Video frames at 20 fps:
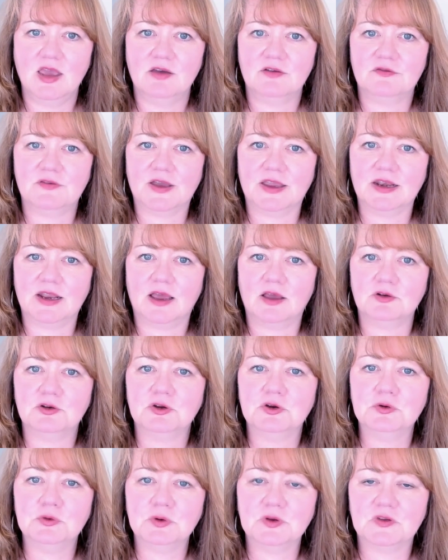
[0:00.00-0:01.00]
Find out
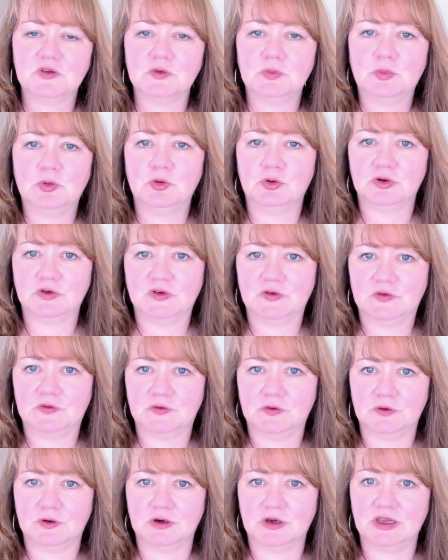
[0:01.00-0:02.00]
who is supportive
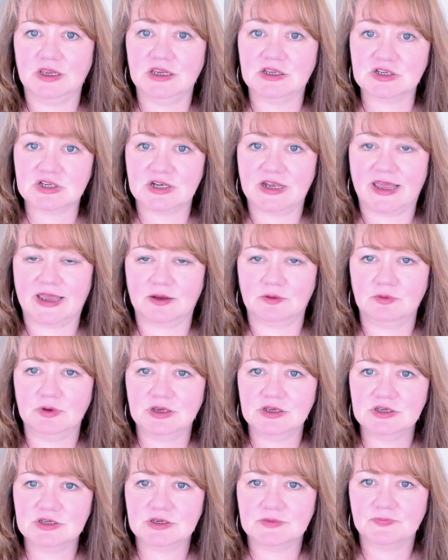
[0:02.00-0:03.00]
for each
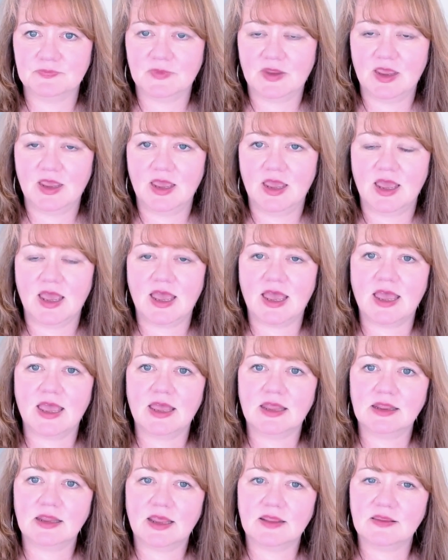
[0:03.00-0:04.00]
language,
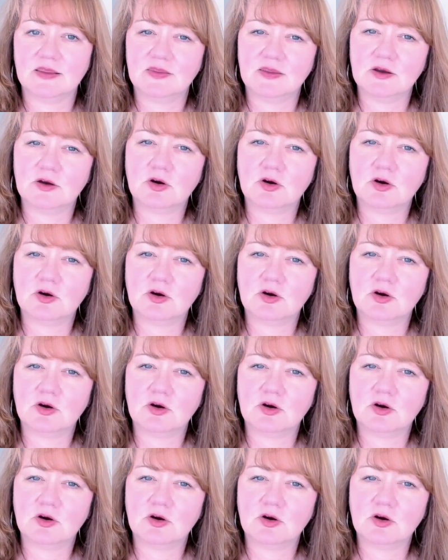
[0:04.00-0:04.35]
and that they